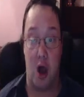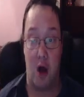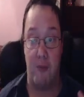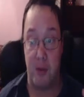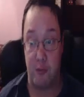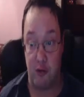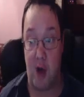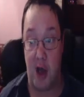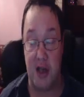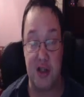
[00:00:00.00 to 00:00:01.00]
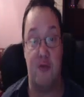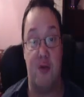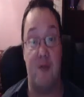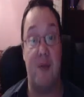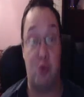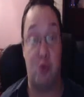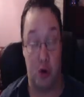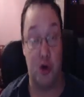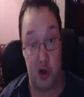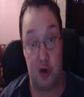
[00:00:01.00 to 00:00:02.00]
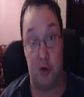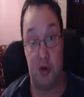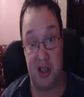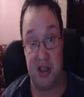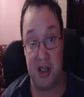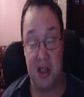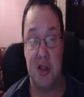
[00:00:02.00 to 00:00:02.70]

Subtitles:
on the proviso that they would use his